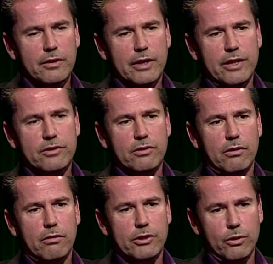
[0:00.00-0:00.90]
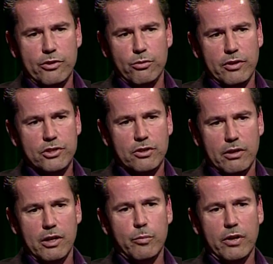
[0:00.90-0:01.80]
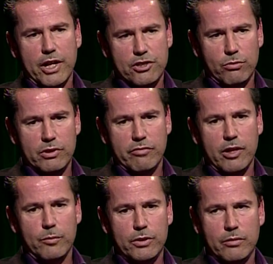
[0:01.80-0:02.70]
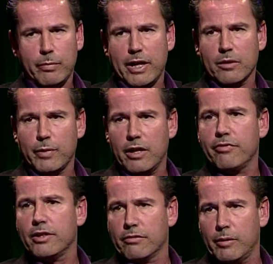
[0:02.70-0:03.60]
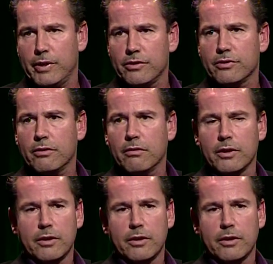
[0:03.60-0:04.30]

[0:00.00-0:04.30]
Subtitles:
And so, you know, through the John Hart project, we developed impact benefit agreements. So